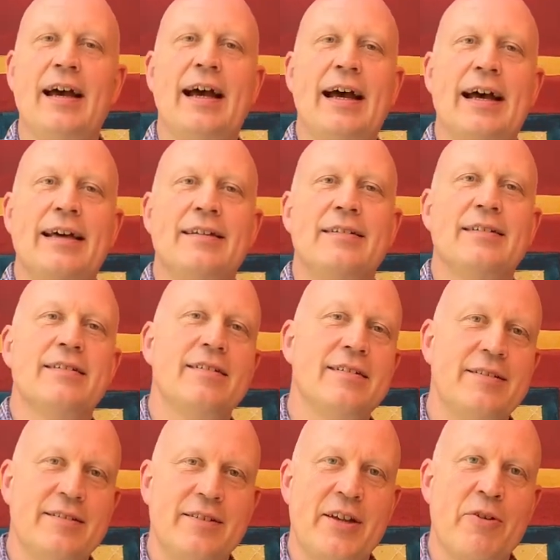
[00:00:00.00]
And
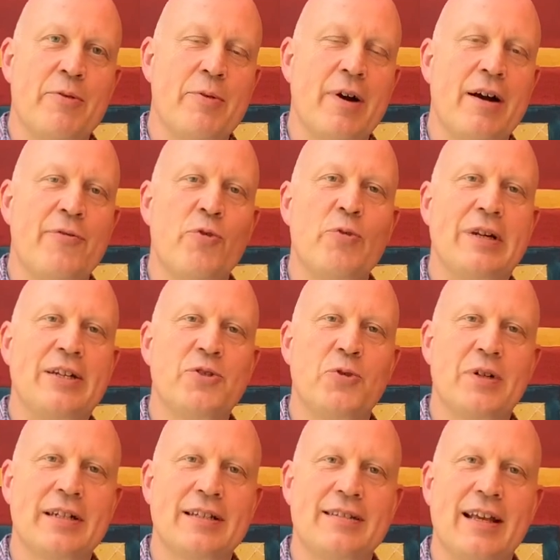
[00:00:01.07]
you know, I've already
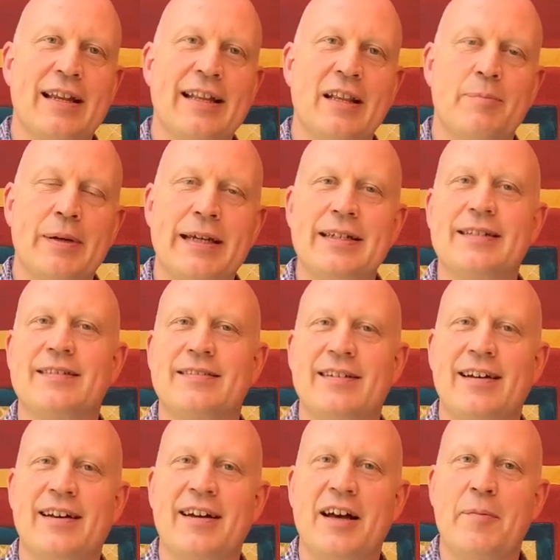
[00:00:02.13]
talked a, a little bit
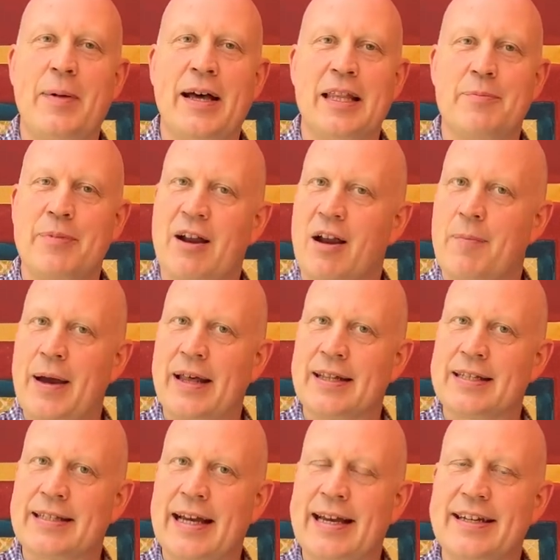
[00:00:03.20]
uh, about the Pieropan
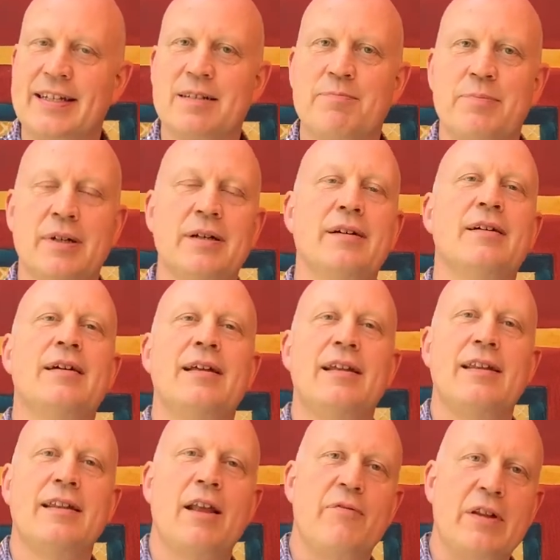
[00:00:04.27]
estate, but
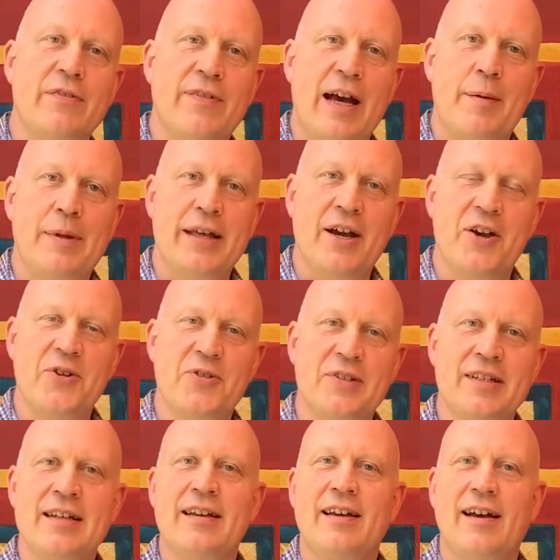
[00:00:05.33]
lovely family
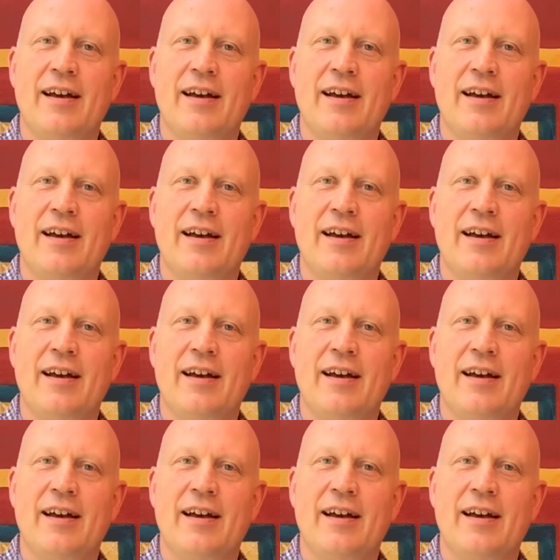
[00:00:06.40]
owned.